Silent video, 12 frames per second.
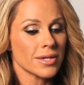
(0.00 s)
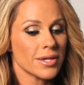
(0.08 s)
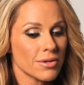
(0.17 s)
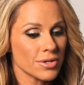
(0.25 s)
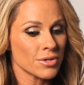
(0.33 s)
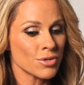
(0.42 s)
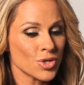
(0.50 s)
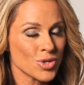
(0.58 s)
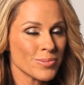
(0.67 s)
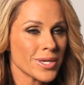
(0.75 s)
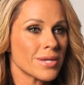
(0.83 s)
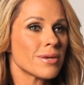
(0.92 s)
I know you don't know
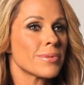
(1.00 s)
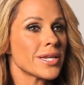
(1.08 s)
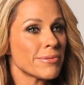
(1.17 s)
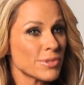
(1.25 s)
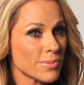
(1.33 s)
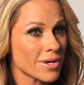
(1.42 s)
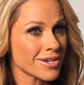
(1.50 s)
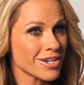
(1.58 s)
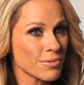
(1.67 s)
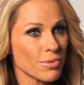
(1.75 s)
me. My name's Monica